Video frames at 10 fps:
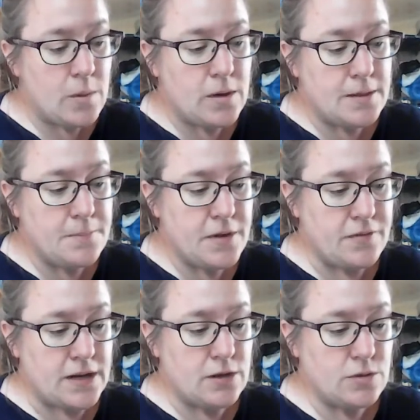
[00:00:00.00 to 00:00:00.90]
while above
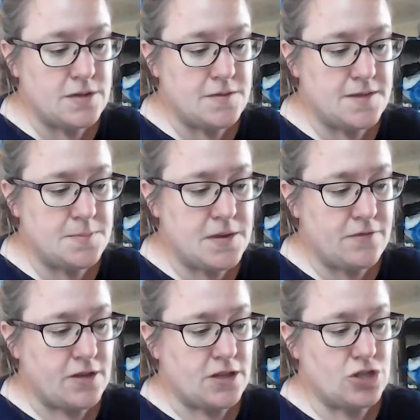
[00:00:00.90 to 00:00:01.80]
it lots of
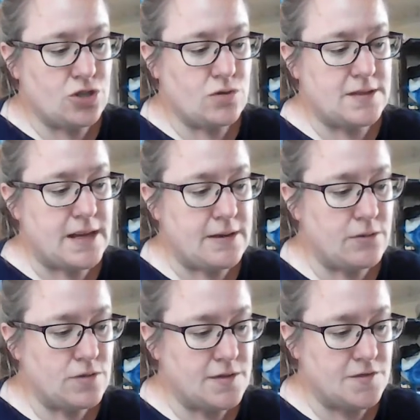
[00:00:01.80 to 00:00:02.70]
Spitfires shot down
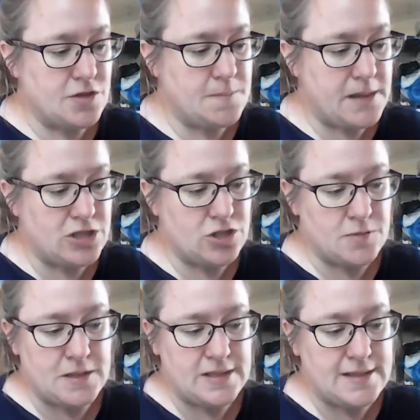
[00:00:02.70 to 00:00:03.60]
lots of
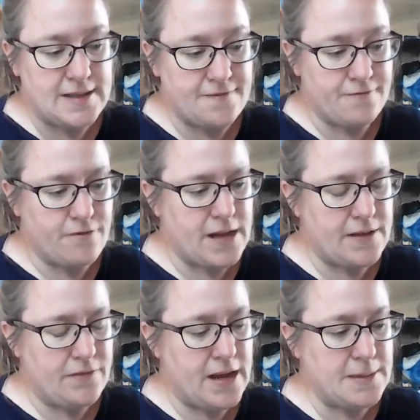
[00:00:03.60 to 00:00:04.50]
Messerschmitts in
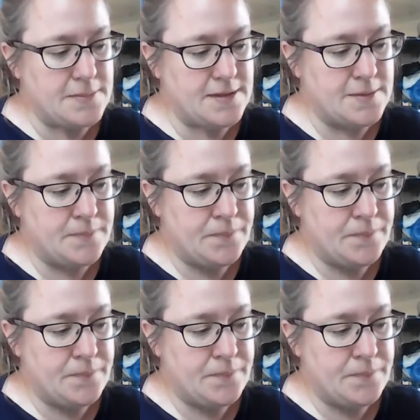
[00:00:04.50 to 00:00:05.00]
flames.